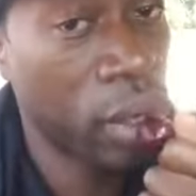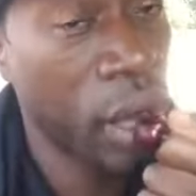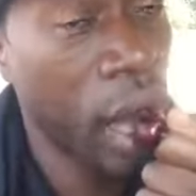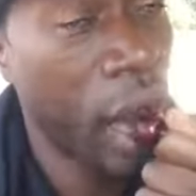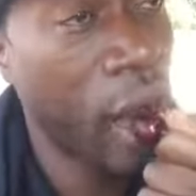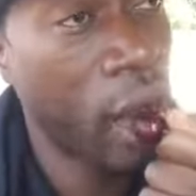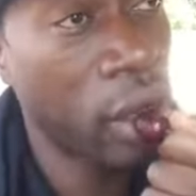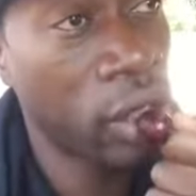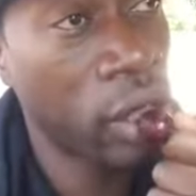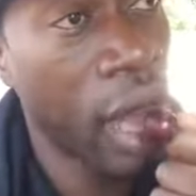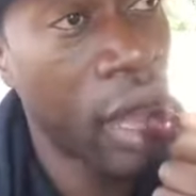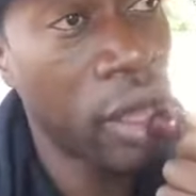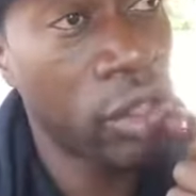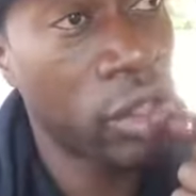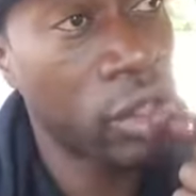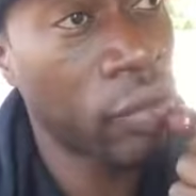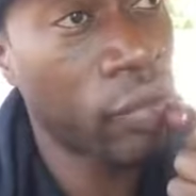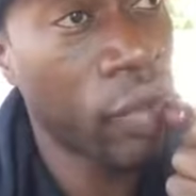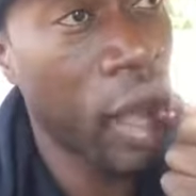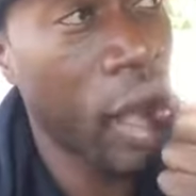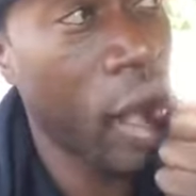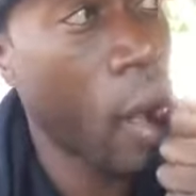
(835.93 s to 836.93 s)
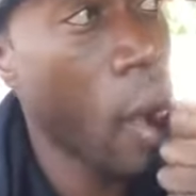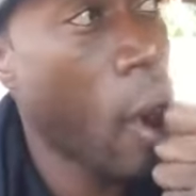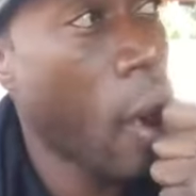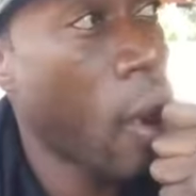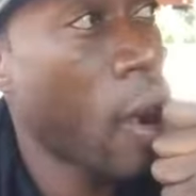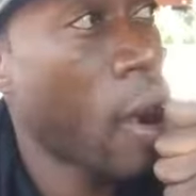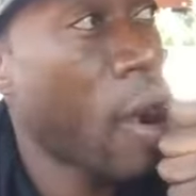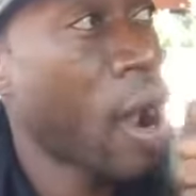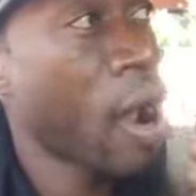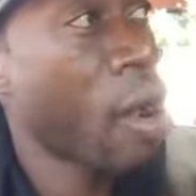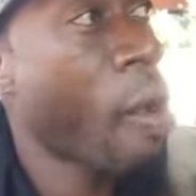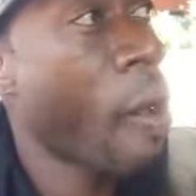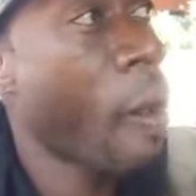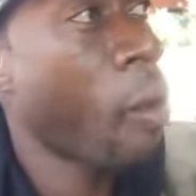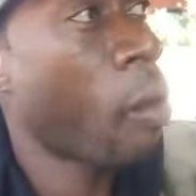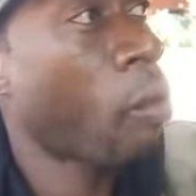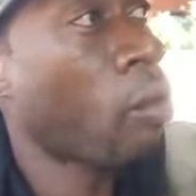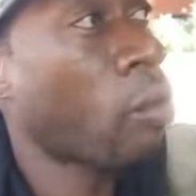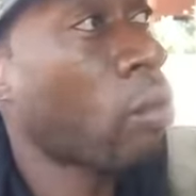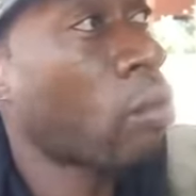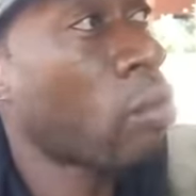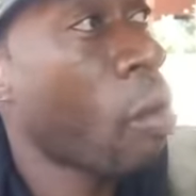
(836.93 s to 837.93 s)
I'll survive.
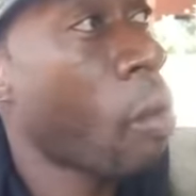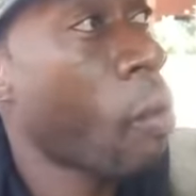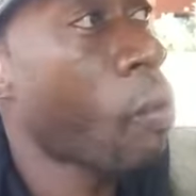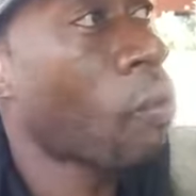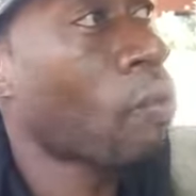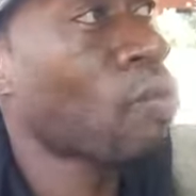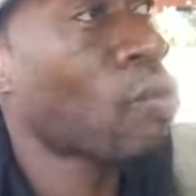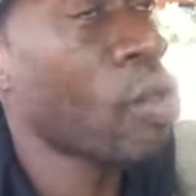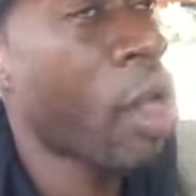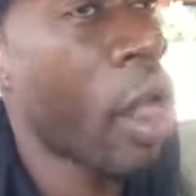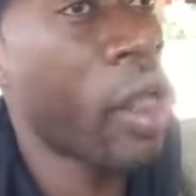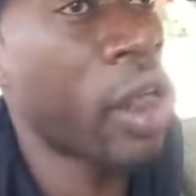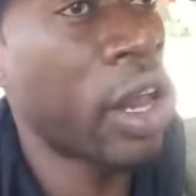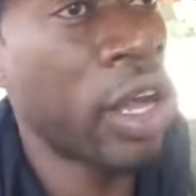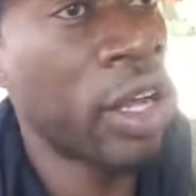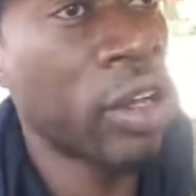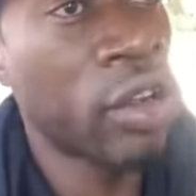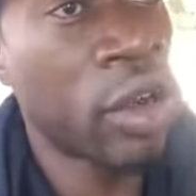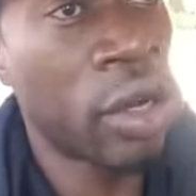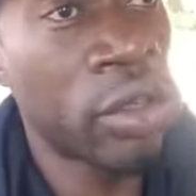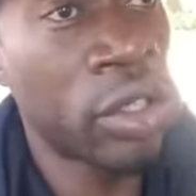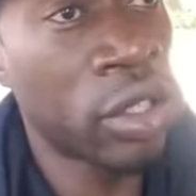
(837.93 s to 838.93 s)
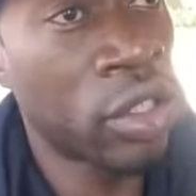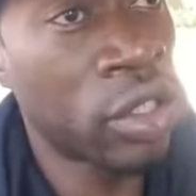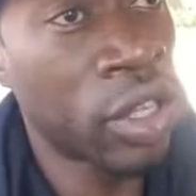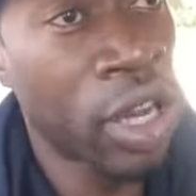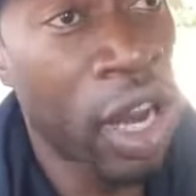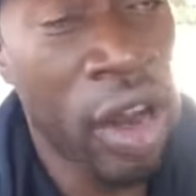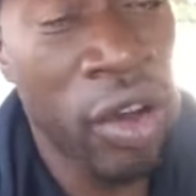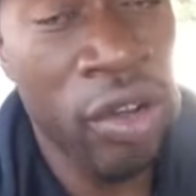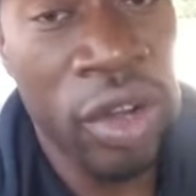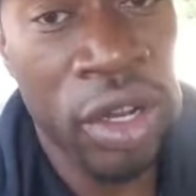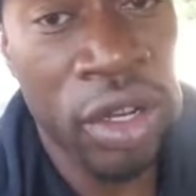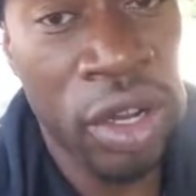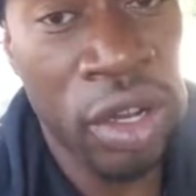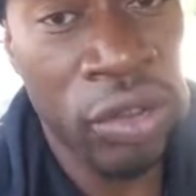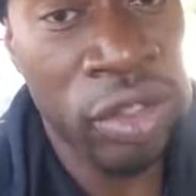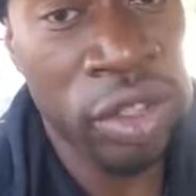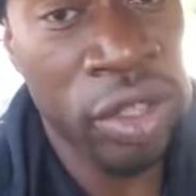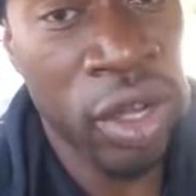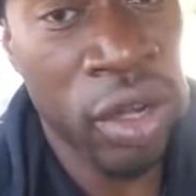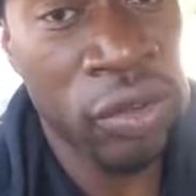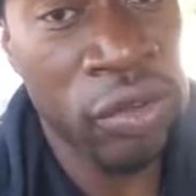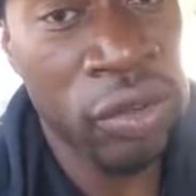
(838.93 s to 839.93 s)
And I know you just carry enough
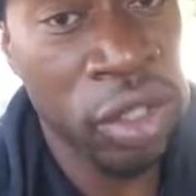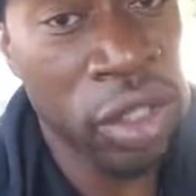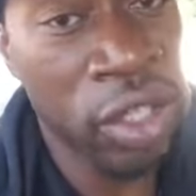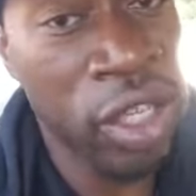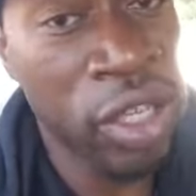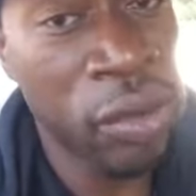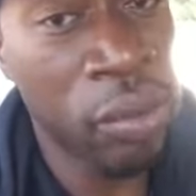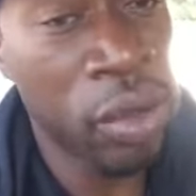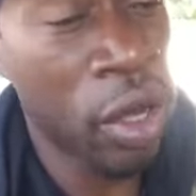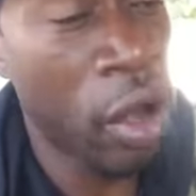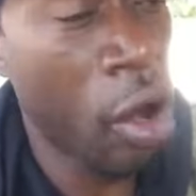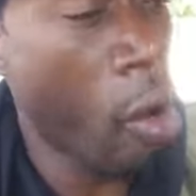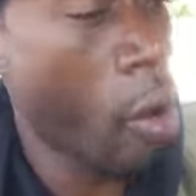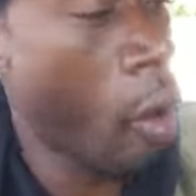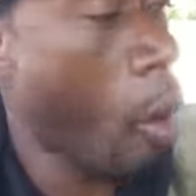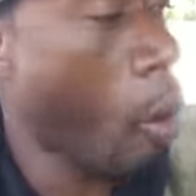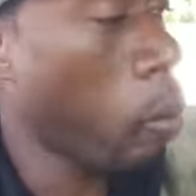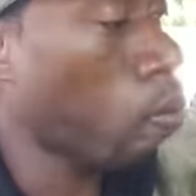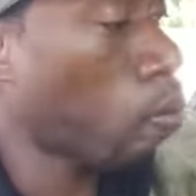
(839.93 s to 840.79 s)
stuff to keep me going.